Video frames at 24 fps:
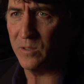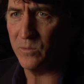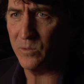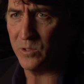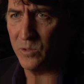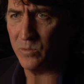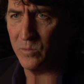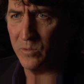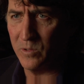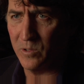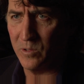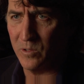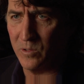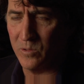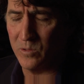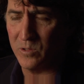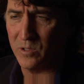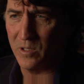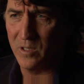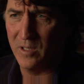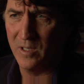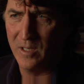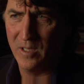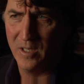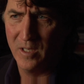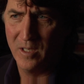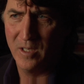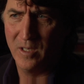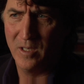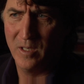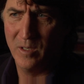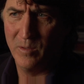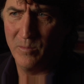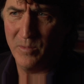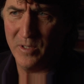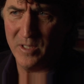It was one of those
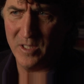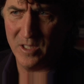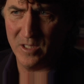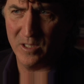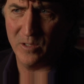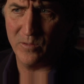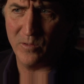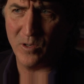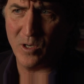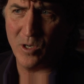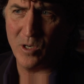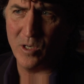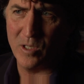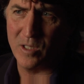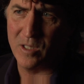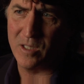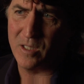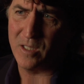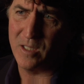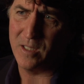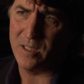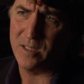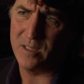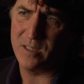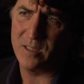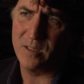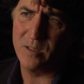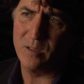pieces of art that